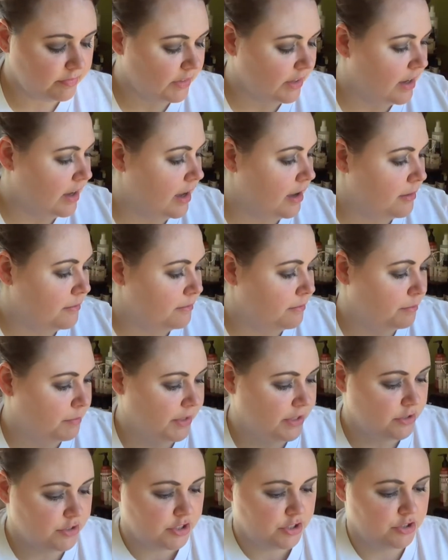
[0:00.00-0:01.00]
Um,
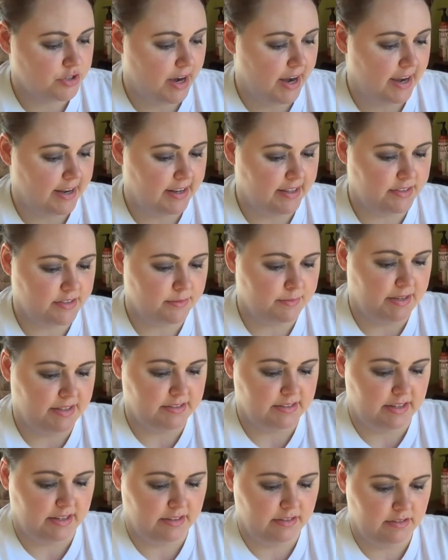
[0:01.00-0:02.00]
but you should try it. It's
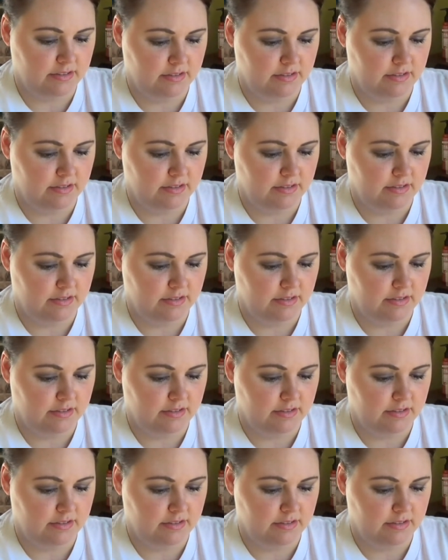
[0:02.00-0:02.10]
amazing.